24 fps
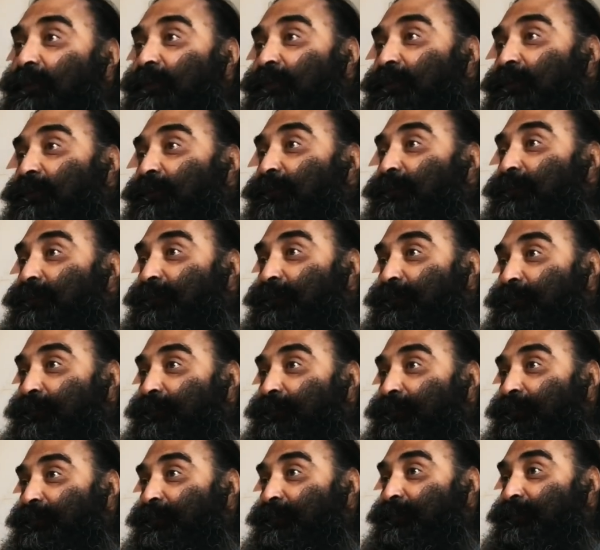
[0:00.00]
you.
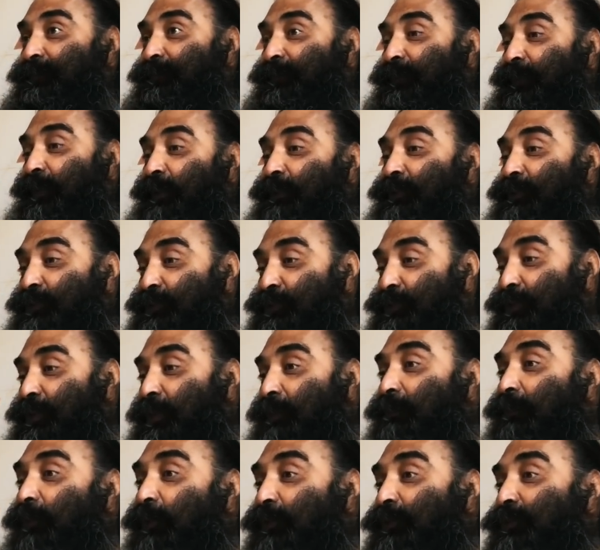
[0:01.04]
This is the
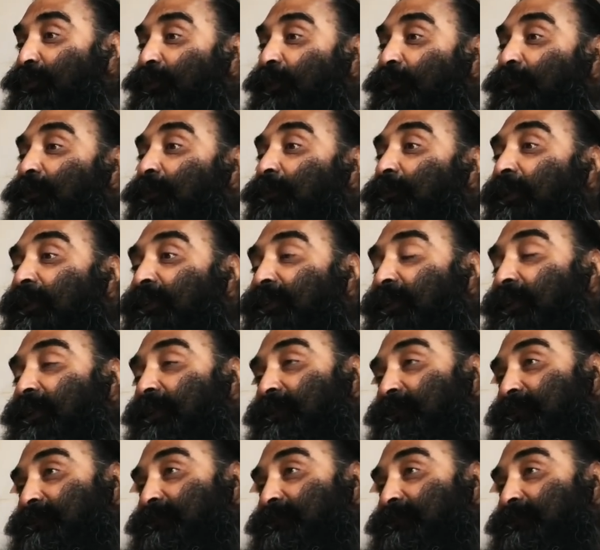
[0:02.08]
importance of the mantra.